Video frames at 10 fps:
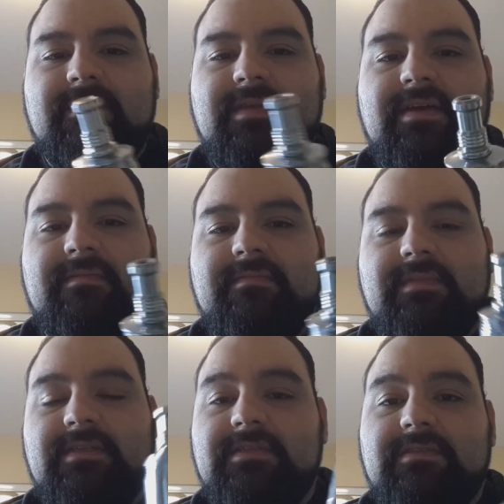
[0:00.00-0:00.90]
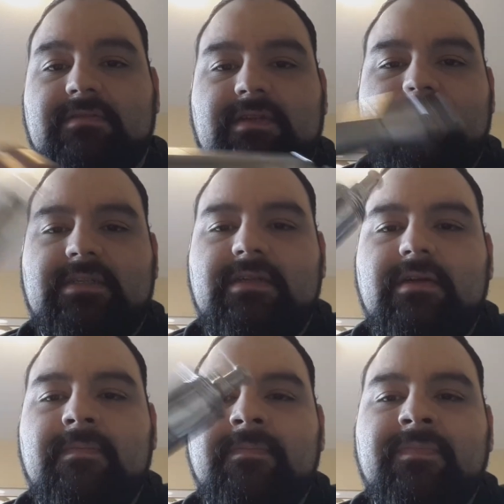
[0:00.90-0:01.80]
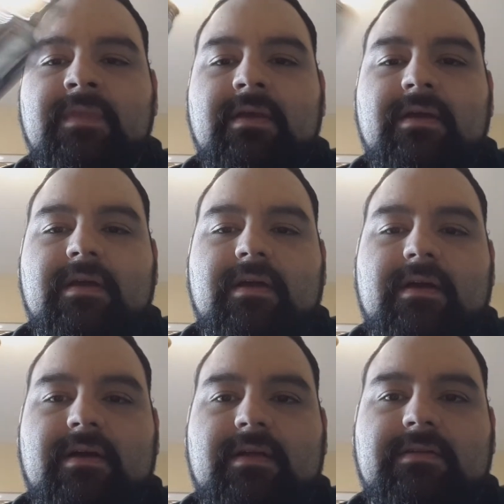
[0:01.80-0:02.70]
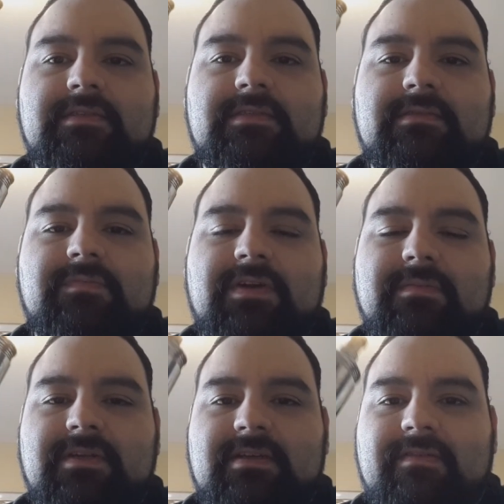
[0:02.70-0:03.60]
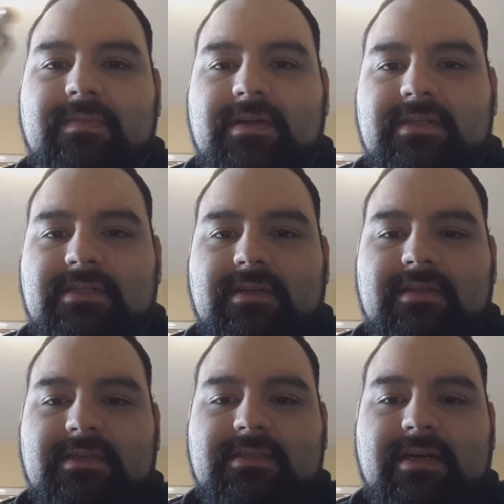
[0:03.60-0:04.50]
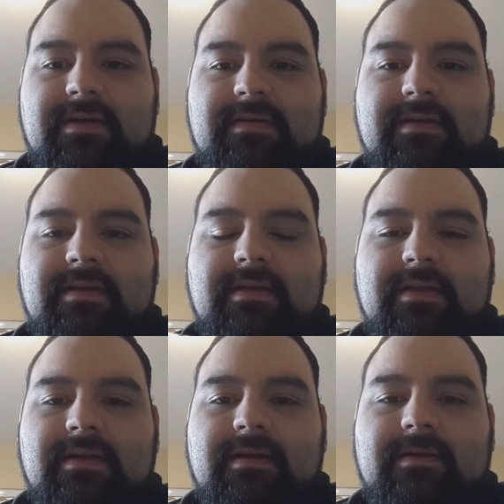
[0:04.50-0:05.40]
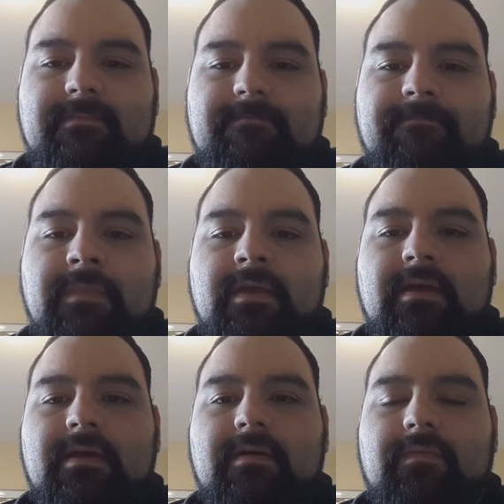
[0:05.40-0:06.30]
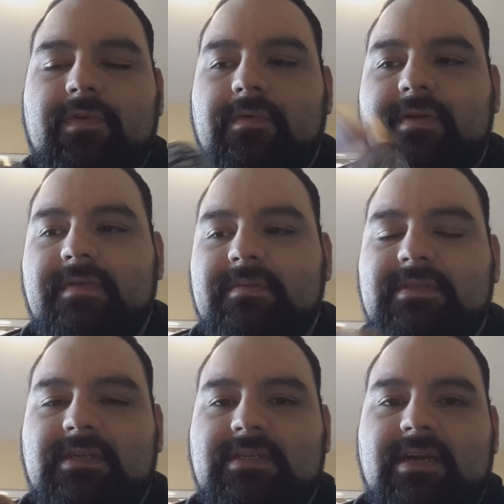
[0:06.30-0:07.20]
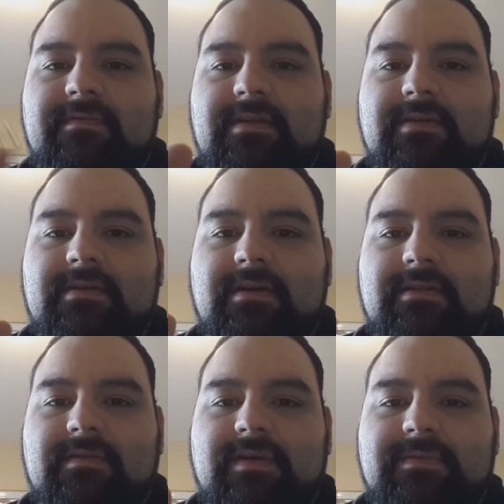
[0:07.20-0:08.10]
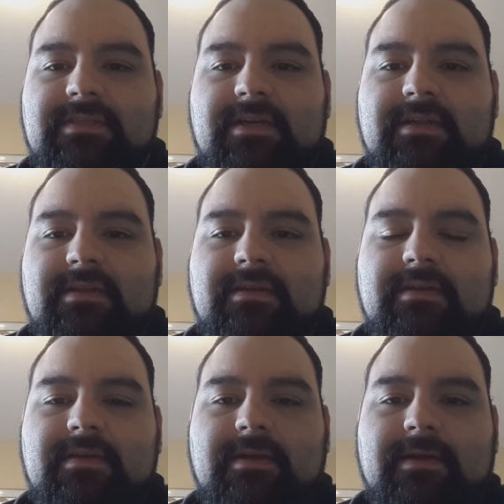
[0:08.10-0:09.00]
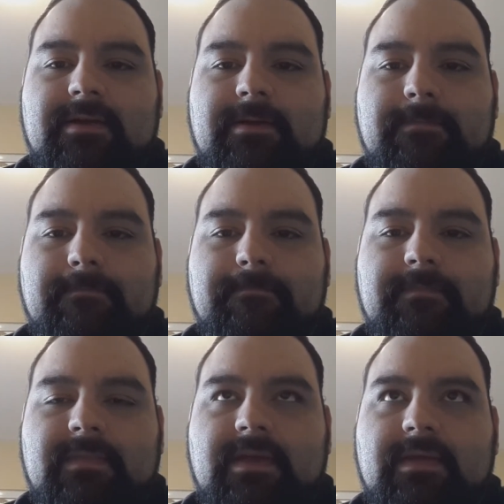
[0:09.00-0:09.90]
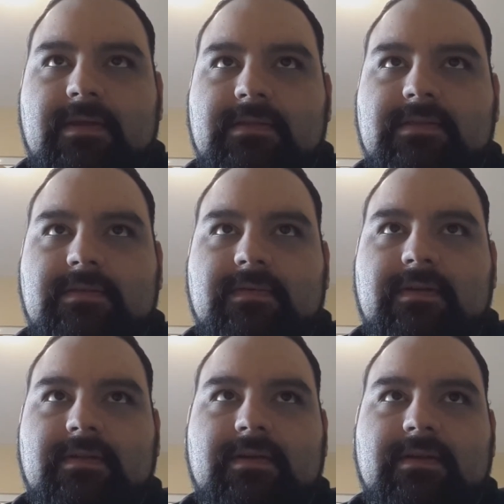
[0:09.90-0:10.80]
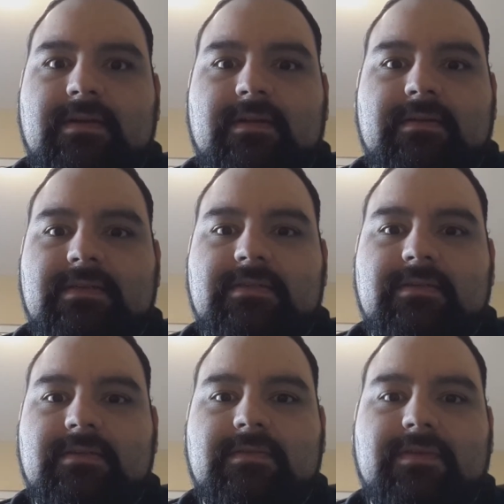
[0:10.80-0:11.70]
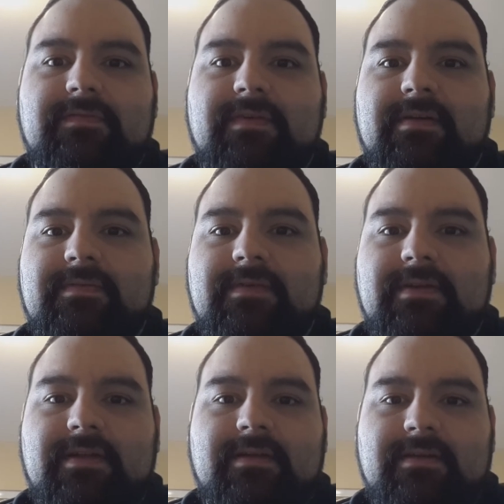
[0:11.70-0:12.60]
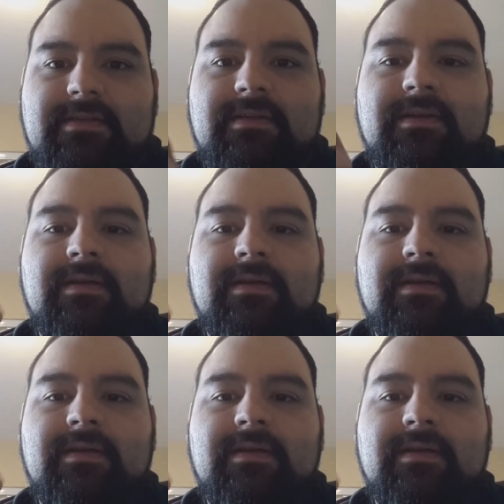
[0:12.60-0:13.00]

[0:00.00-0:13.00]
Yeah, it's just really nice. There's pretty much everybody selling this now. 101 Vapes does have it on their website. I think it's $29 or $29.